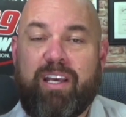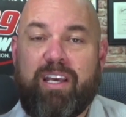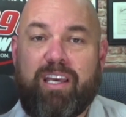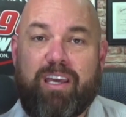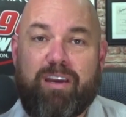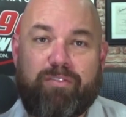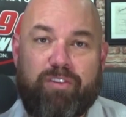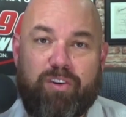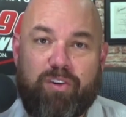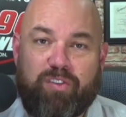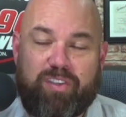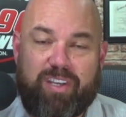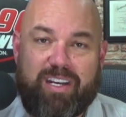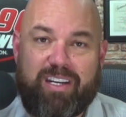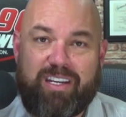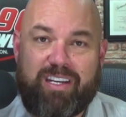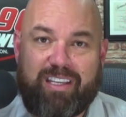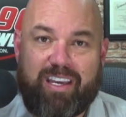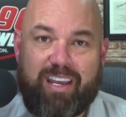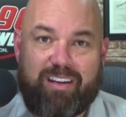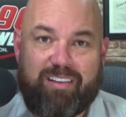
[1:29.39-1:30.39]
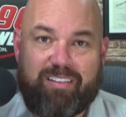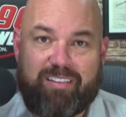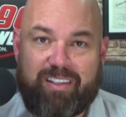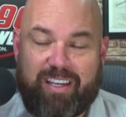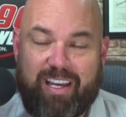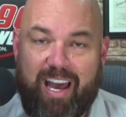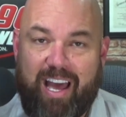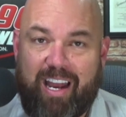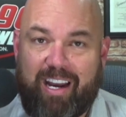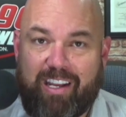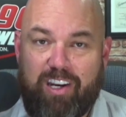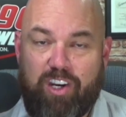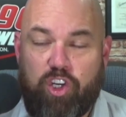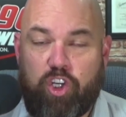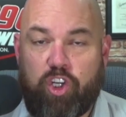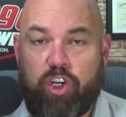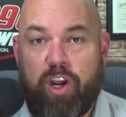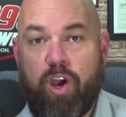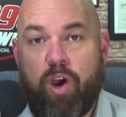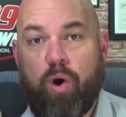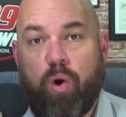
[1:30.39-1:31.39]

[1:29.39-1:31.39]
if you're sending kids to college,